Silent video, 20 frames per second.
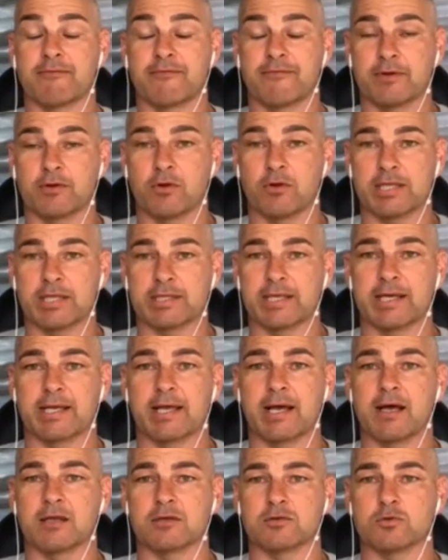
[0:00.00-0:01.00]
feel like they
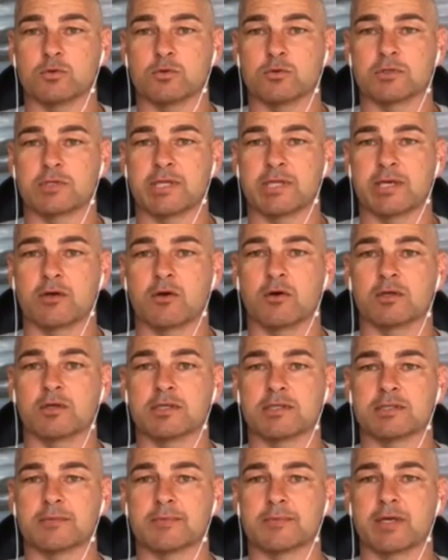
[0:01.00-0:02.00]
can't talk to their
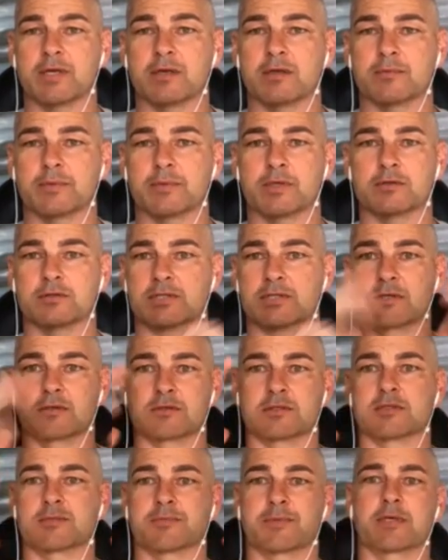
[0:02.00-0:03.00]
colleagues about it because they'll
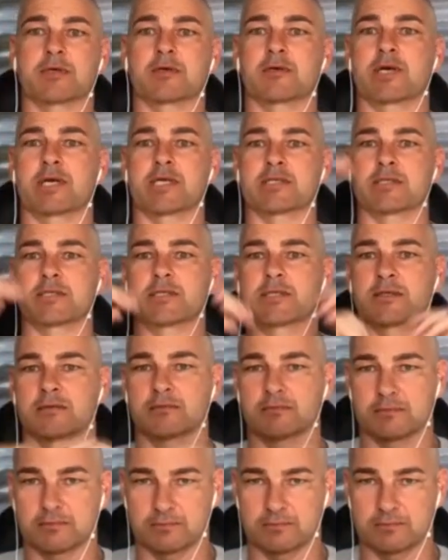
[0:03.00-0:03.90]
just be crazy